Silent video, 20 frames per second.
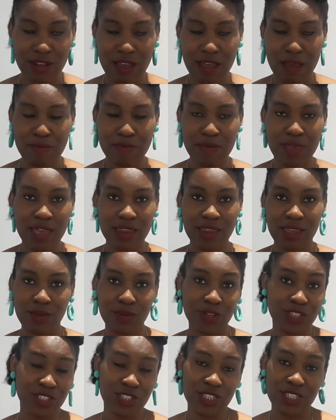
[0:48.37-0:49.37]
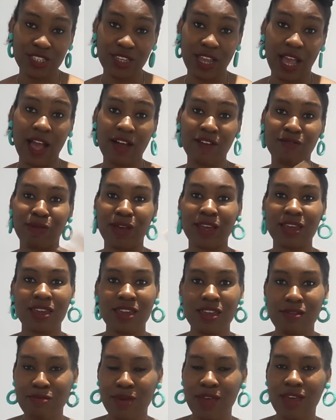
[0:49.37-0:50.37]
any questions you have, my
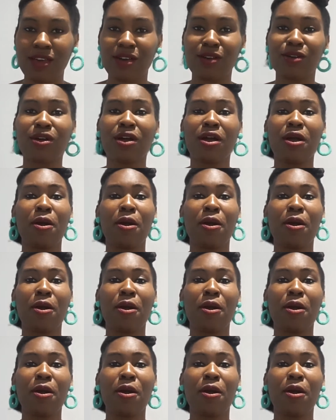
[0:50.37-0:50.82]
email,